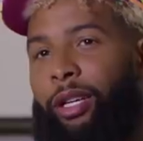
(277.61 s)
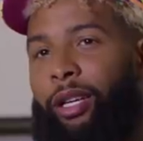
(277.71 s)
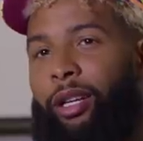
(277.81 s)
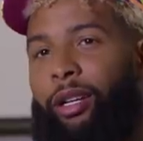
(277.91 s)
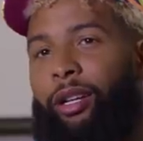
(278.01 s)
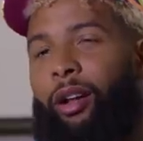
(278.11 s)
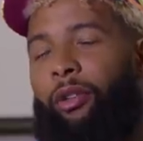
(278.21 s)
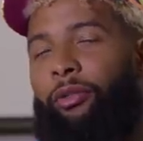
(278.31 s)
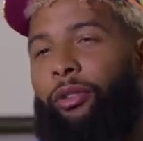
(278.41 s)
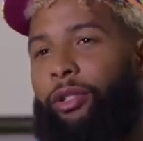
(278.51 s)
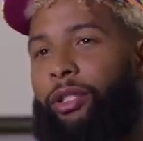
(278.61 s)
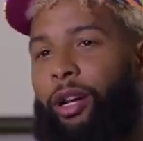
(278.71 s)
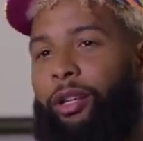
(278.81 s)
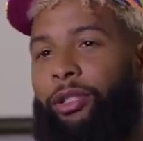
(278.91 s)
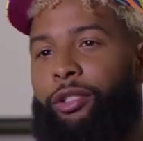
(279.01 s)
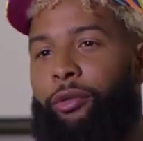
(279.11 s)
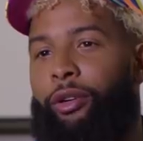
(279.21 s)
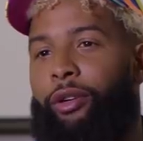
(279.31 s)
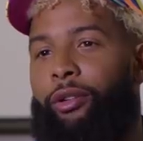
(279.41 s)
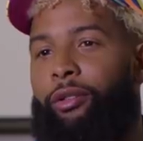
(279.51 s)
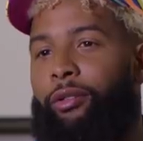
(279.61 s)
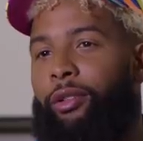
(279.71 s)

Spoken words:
it all feels kind of surreal.